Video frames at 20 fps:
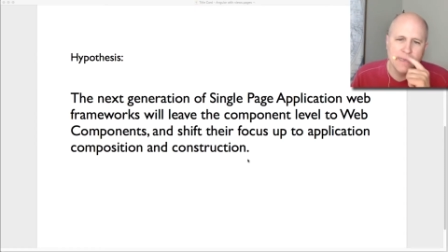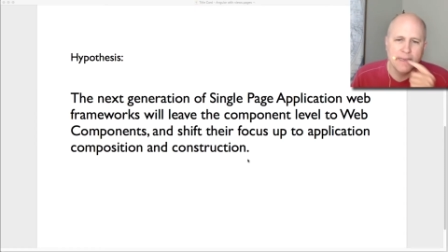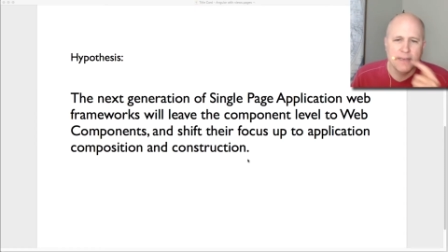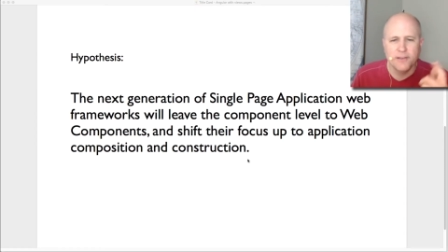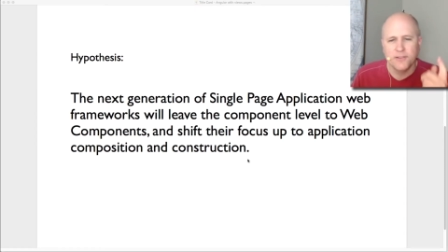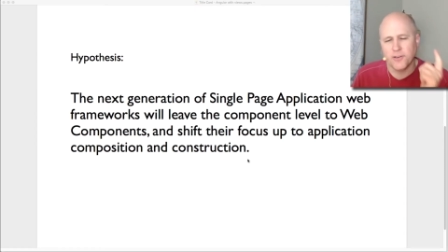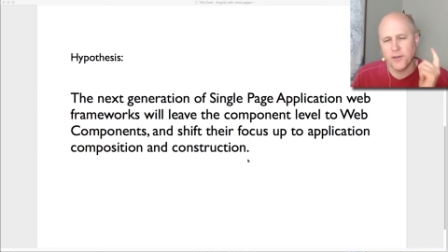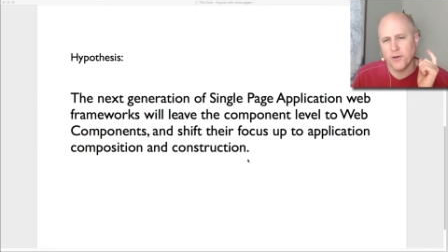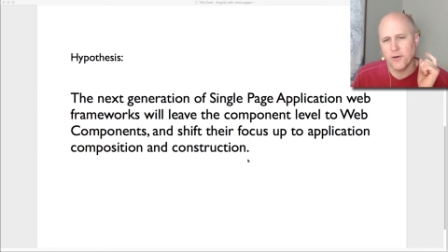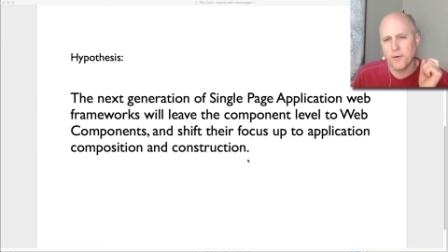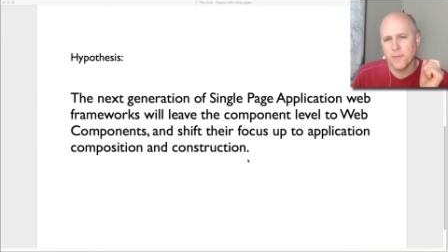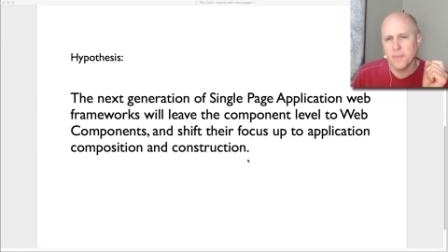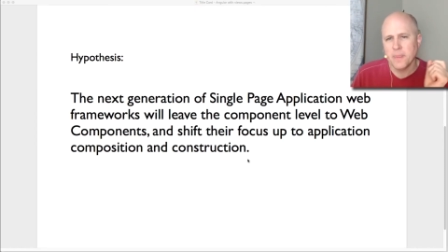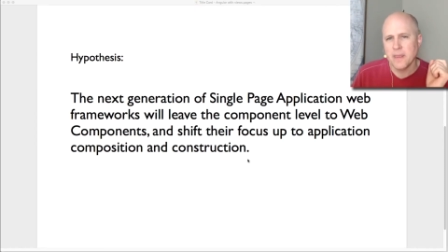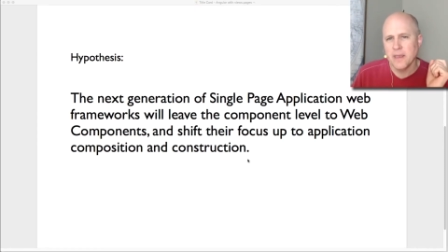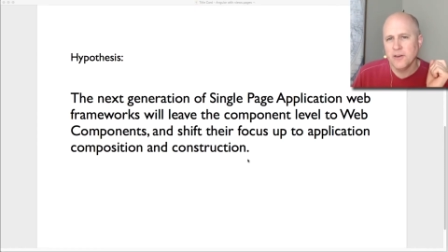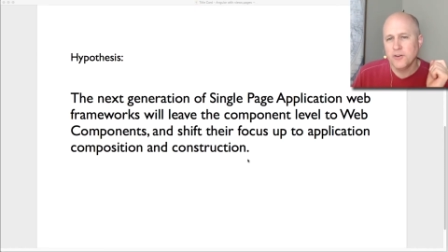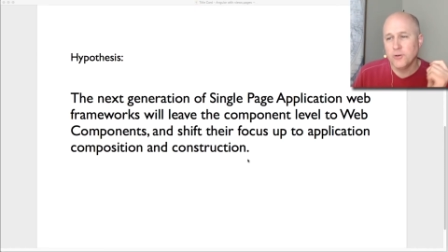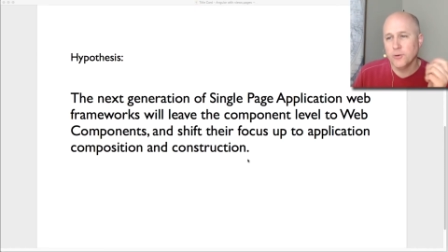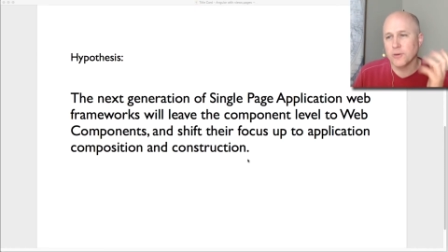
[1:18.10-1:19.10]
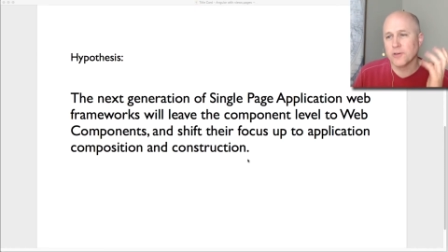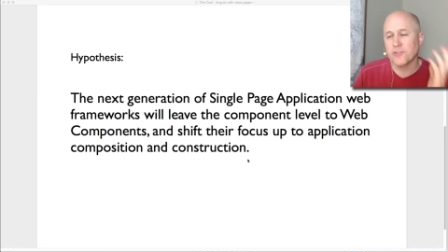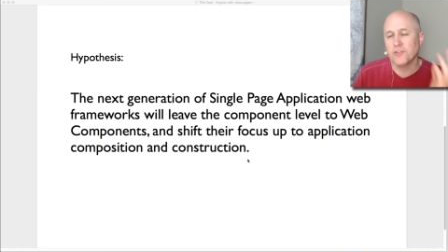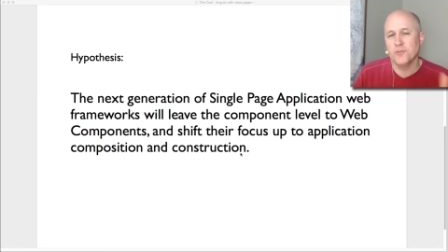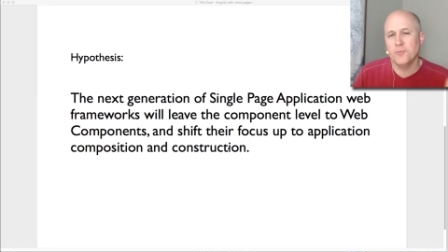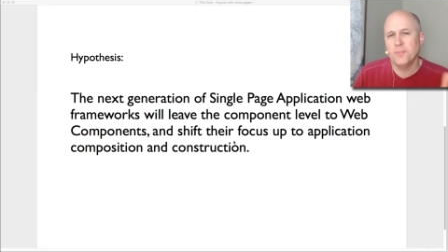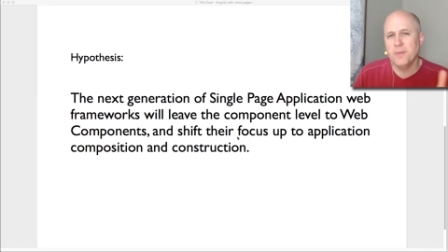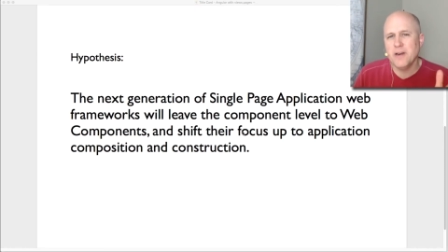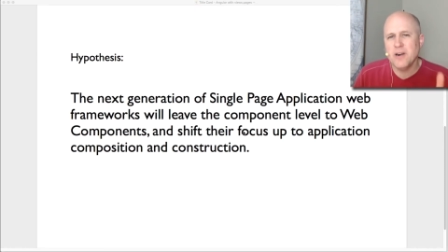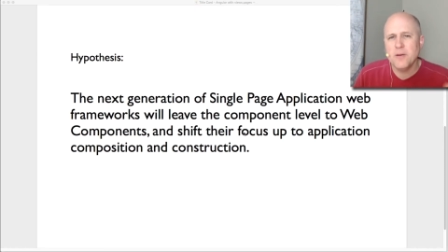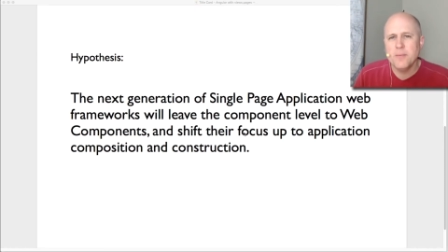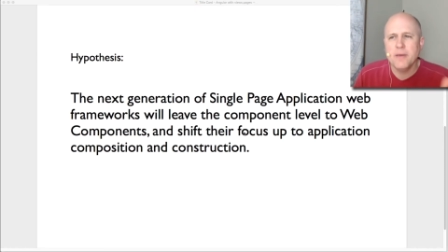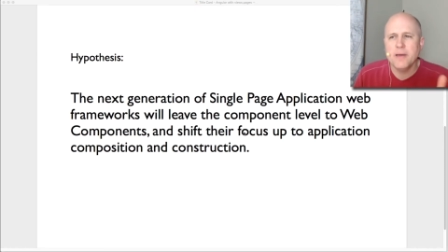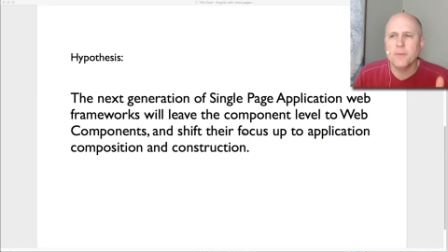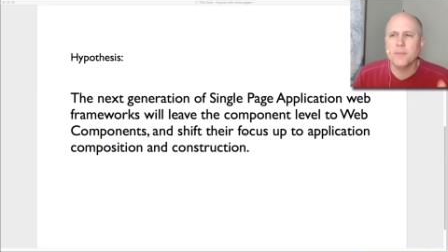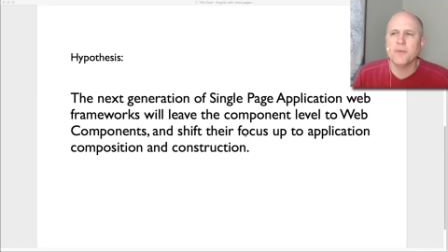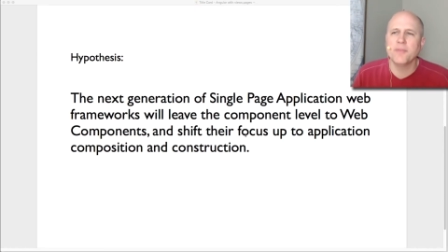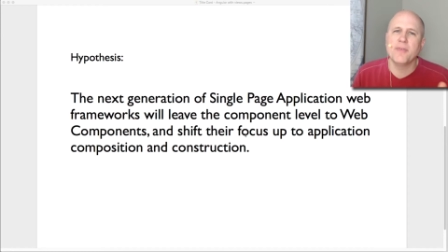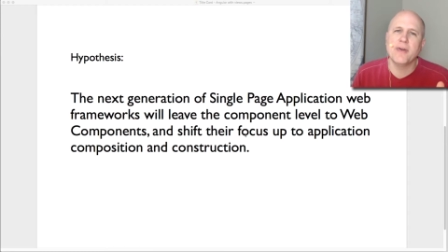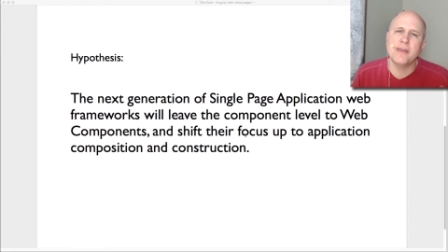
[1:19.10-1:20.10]
So to experiment
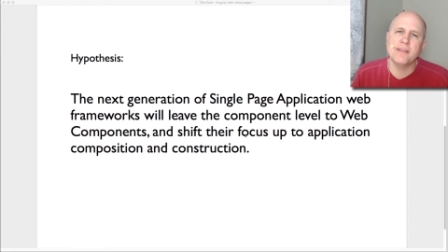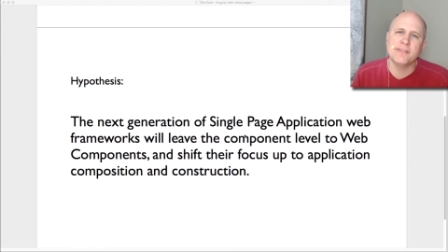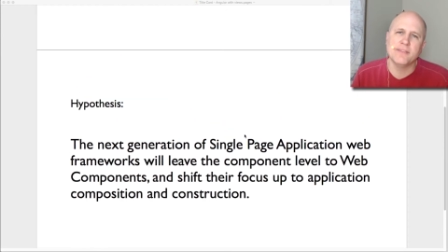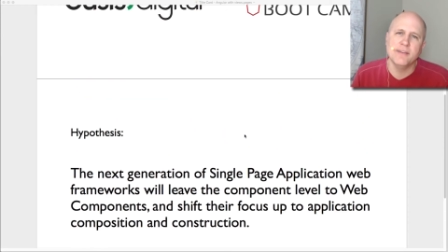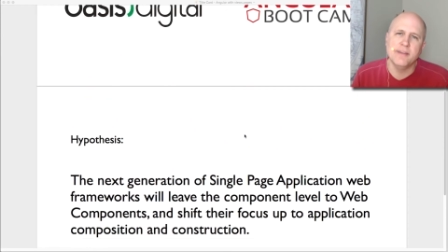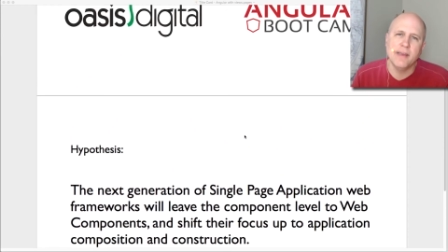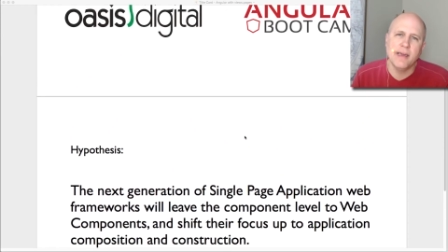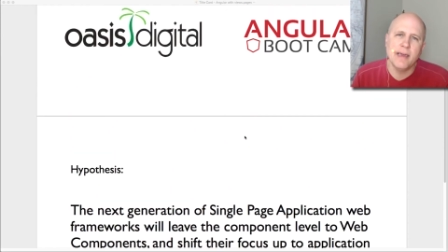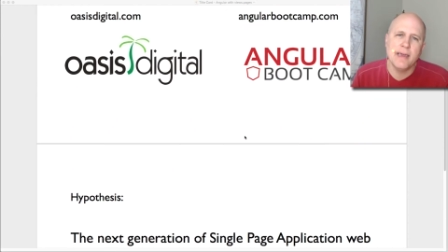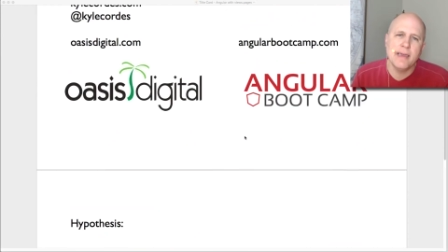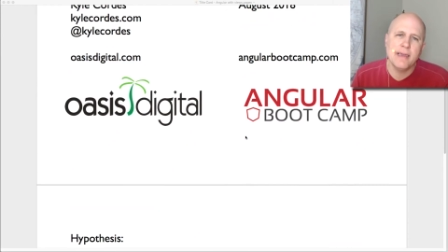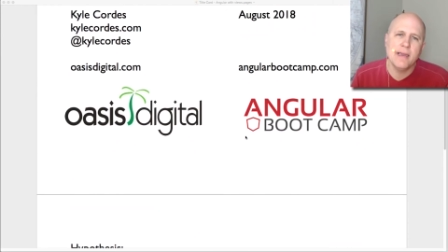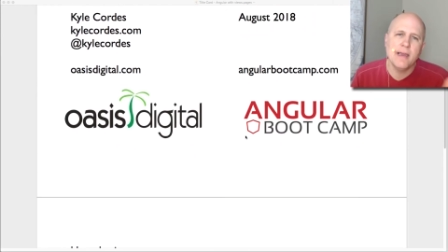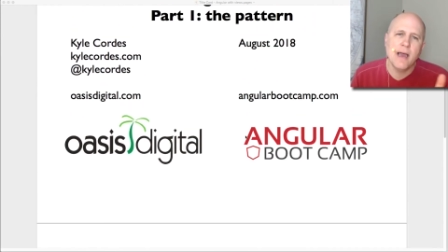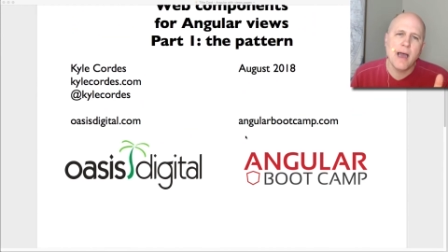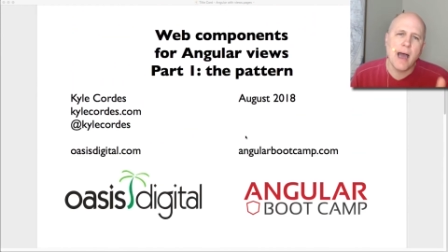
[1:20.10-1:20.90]
with that today,